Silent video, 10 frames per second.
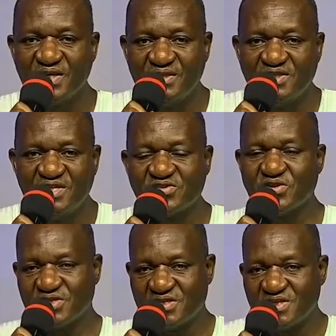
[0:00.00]

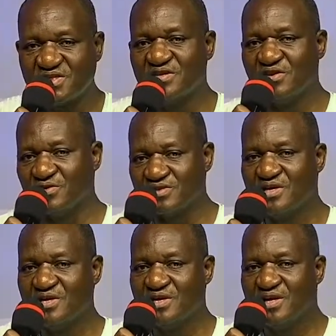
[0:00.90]
Jesus teaching
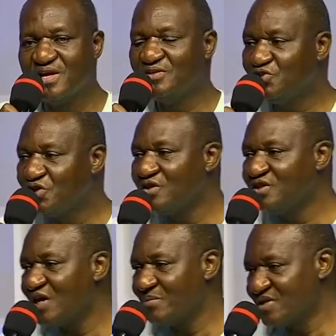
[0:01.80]
us in John
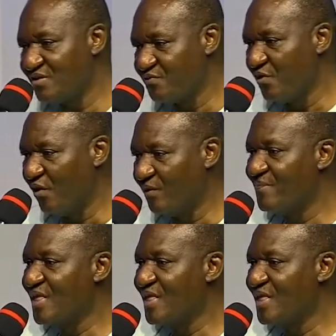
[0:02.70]
chapter 4,